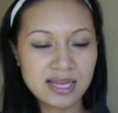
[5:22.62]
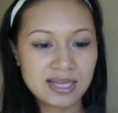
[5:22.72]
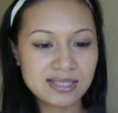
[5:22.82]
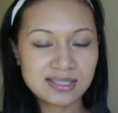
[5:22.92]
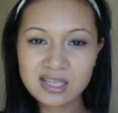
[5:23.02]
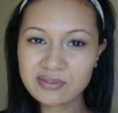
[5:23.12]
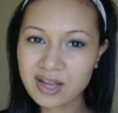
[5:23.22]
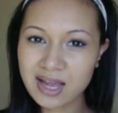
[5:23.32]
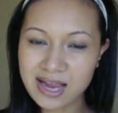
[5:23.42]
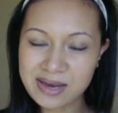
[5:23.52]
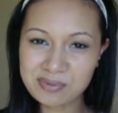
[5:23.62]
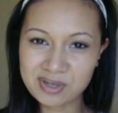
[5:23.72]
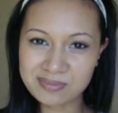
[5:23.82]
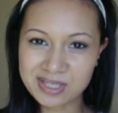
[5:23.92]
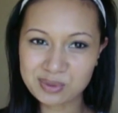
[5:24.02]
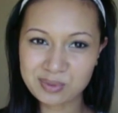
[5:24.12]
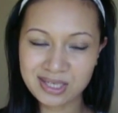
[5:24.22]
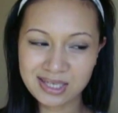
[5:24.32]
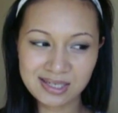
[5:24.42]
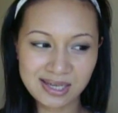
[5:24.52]
and it's kind of a hybrid
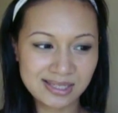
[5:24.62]
between,